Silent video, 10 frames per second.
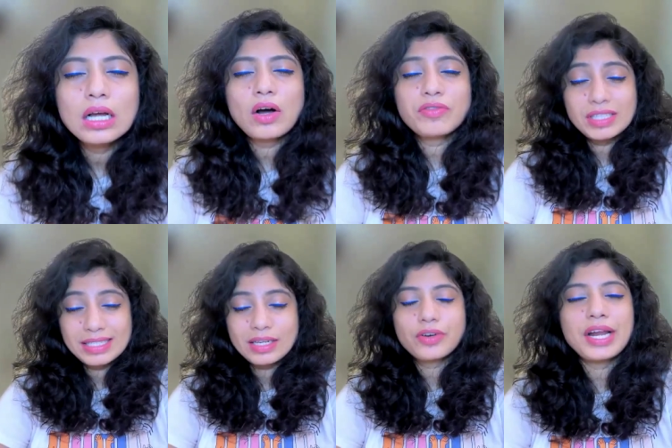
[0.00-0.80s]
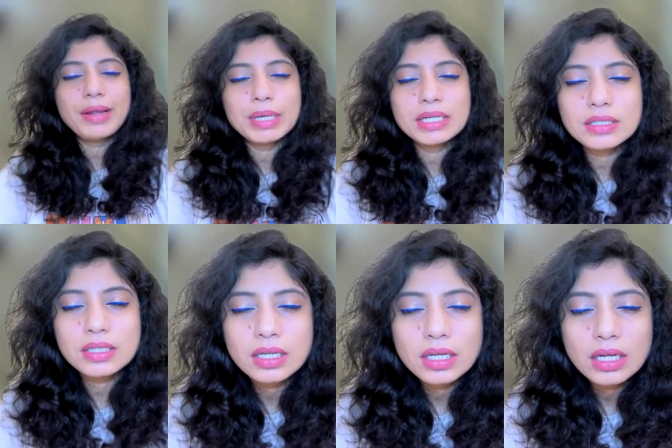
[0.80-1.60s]
of this agreement
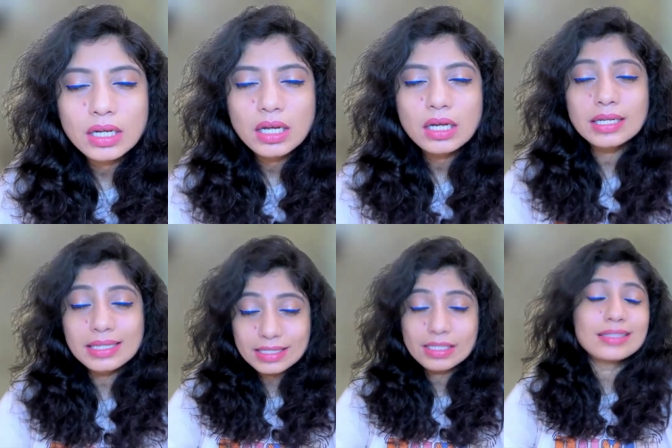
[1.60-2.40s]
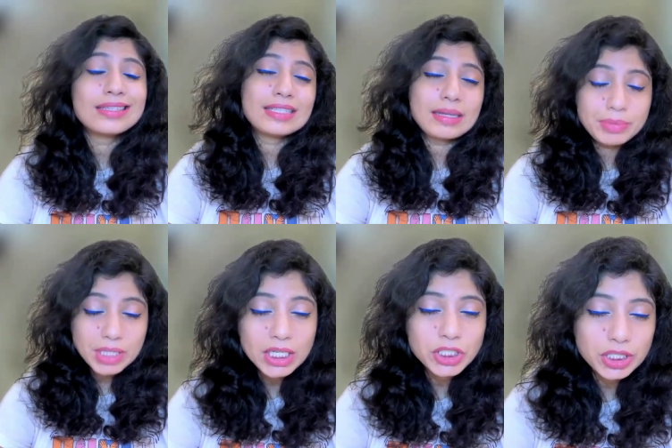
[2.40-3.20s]
consider this
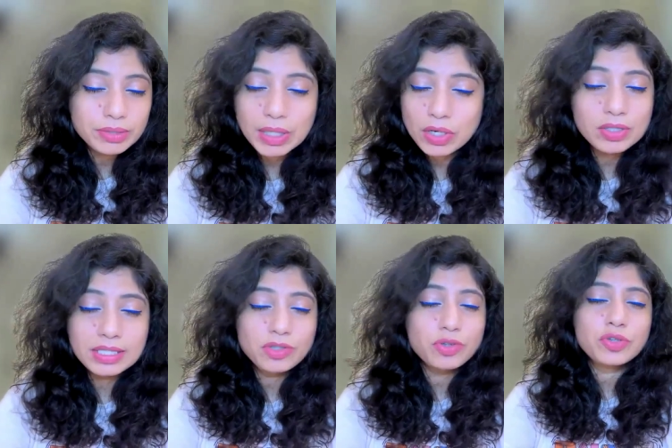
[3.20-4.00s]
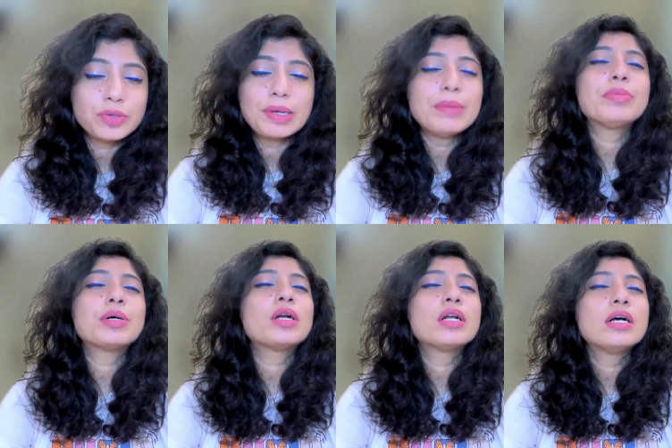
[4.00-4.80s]
abduction because they don't
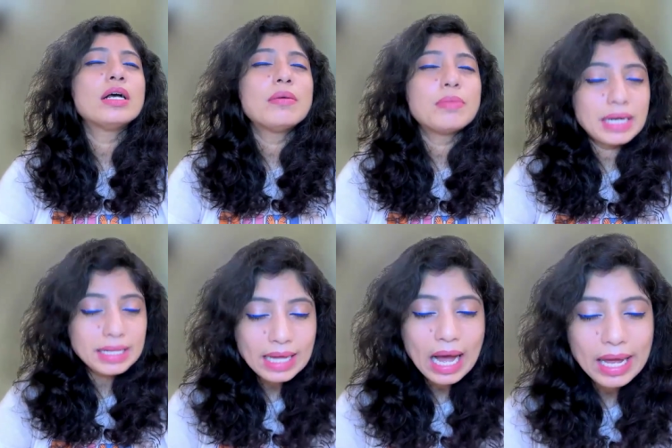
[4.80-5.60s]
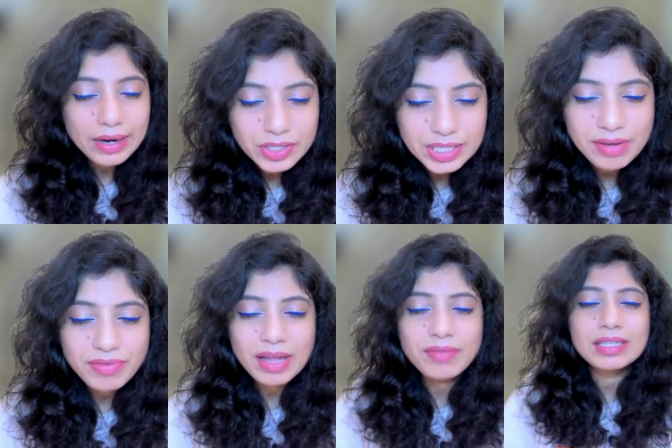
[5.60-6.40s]
remember. But at the higher self
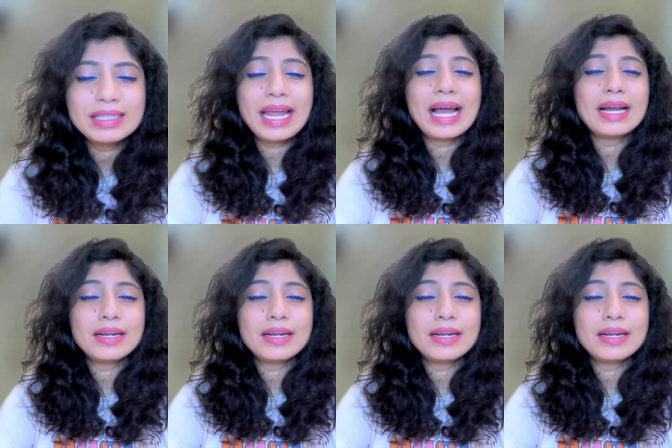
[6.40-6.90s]
level, they had